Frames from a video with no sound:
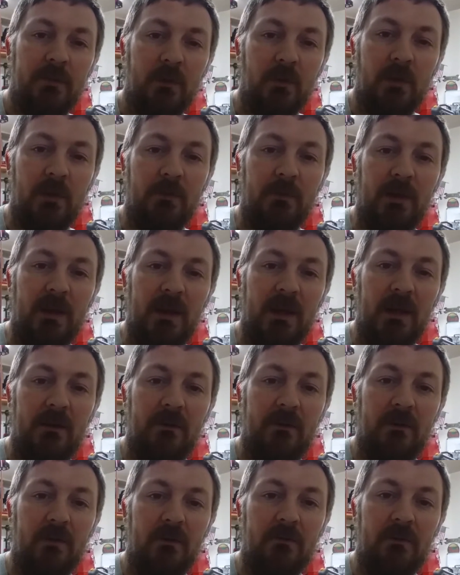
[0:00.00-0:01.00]
with the
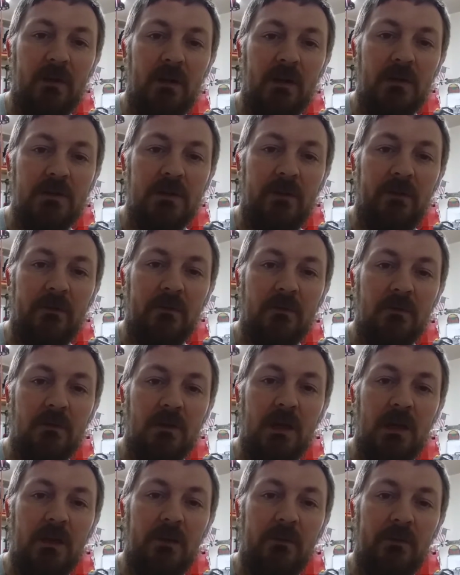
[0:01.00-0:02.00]
plans of uh, just
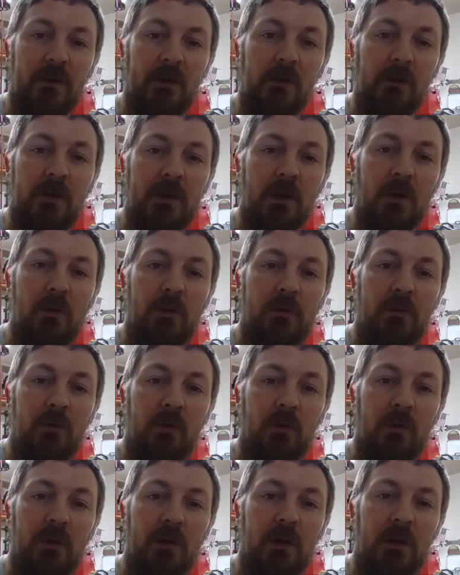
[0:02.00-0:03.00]
kind of slowly going
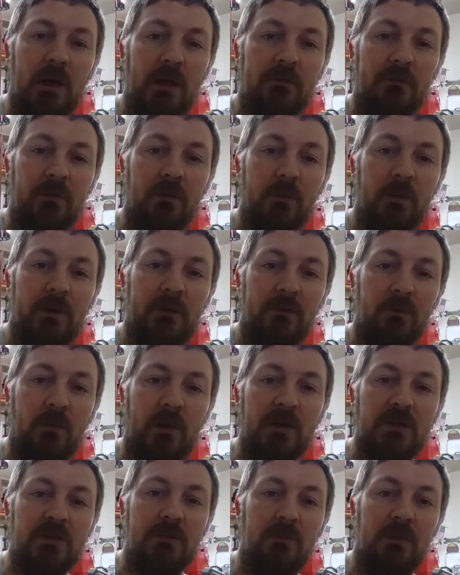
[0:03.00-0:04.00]
through it, not for
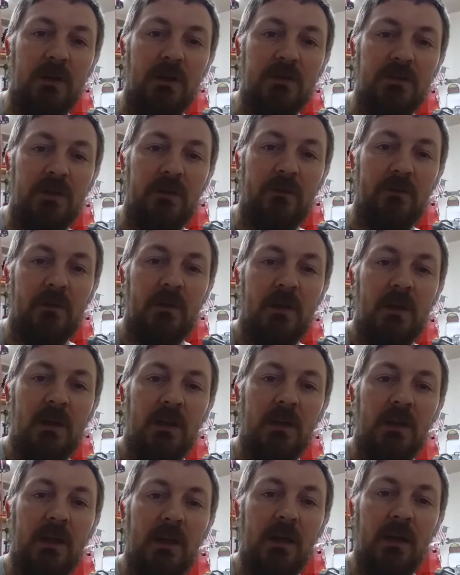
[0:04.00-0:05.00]
restoration, but just
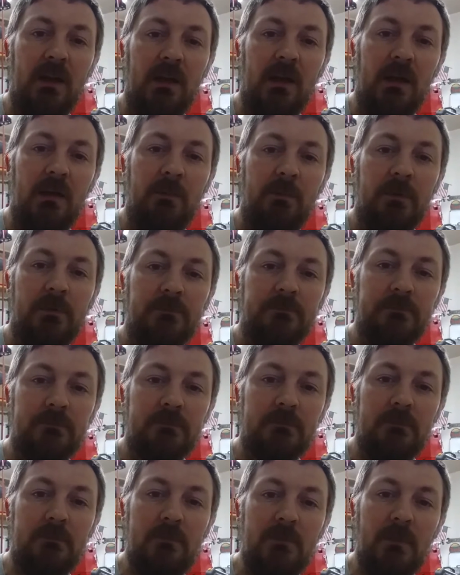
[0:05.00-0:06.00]
clean it up,
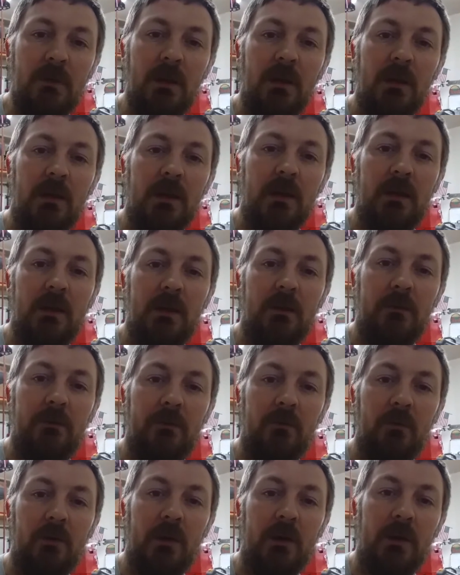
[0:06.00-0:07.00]
get
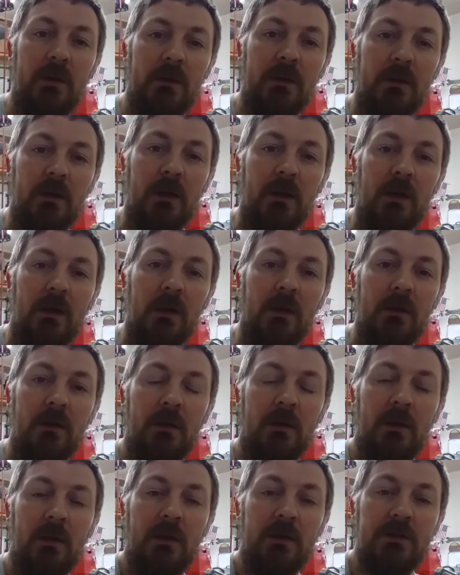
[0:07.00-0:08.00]
used to it, uh,
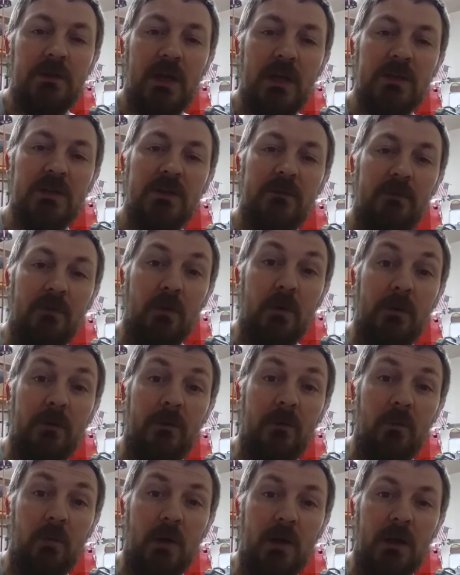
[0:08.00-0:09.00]
change the
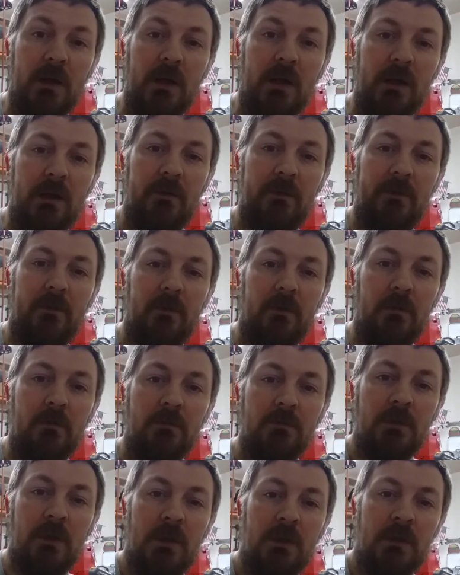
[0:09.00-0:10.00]
fluids and whatnot. So
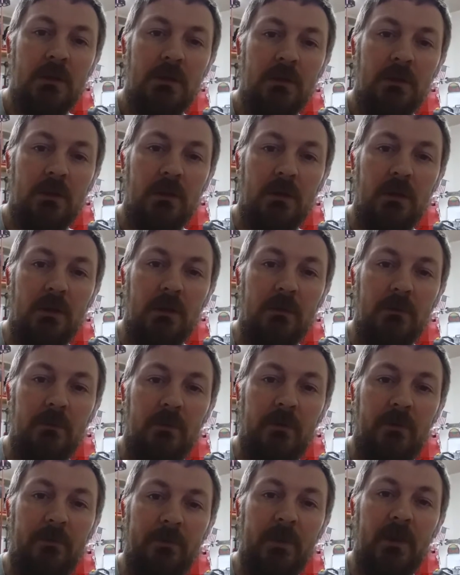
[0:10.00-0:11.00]
gonna
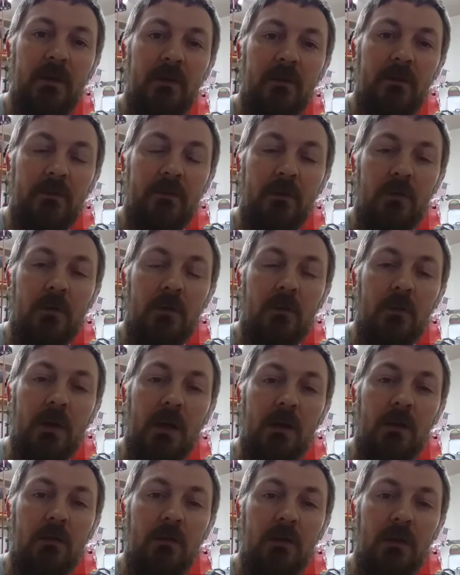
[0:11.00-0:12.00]
spin this phone
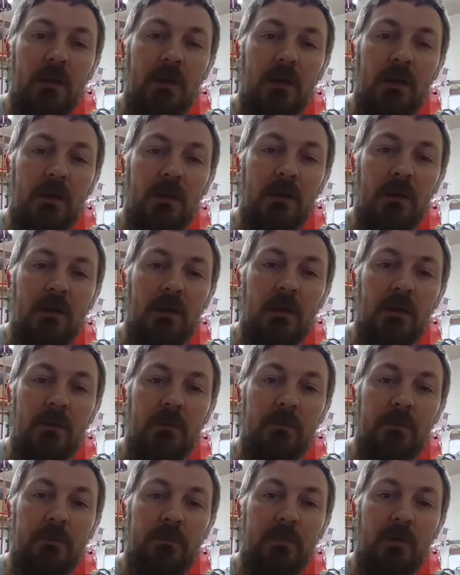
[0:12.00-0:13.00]
around and uh,
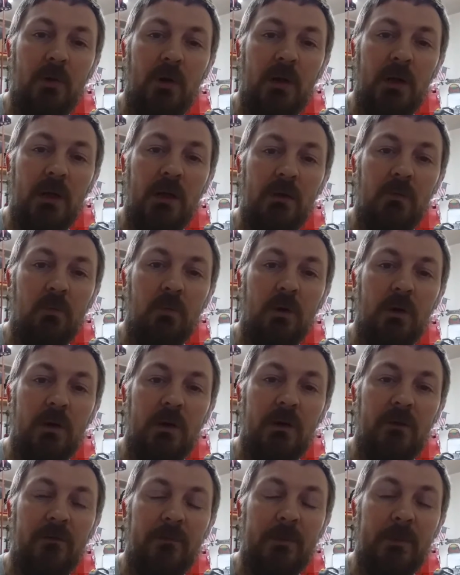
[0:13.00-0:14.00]
point it where it
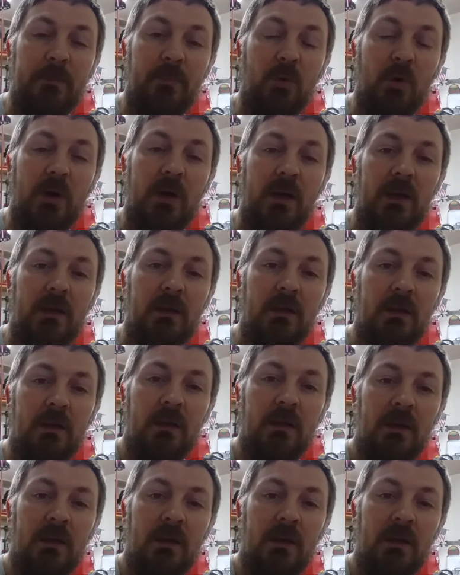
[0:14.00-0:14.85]
needs to be pointed